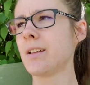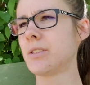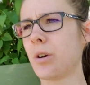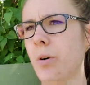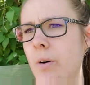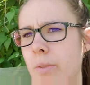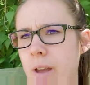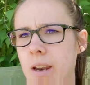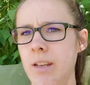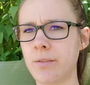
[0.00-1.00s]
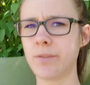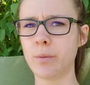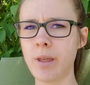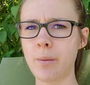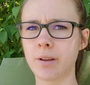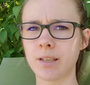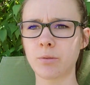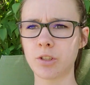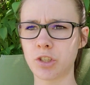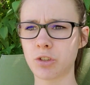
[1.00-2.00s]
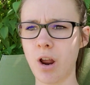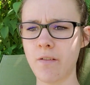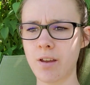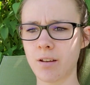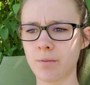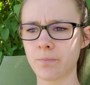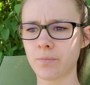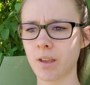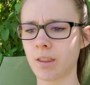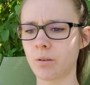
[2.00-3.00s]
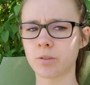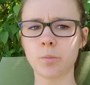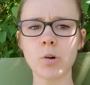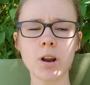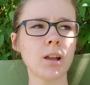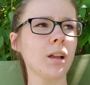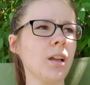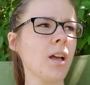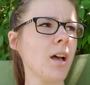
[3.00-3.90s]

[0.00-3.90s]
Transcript: So I didn't film that because I was just driving and that was boring.